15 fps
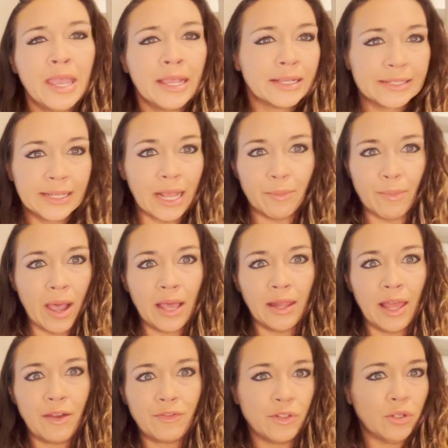Because again, my
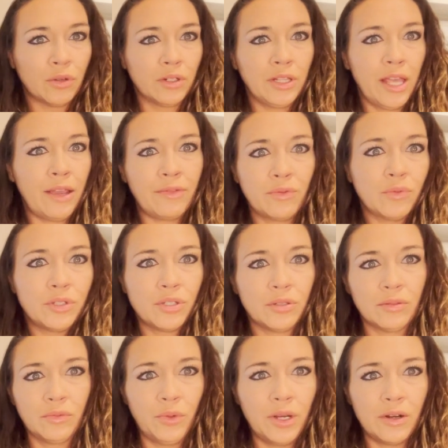left, your left,
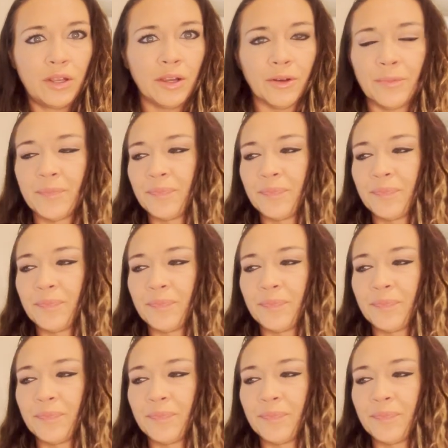which we don't know.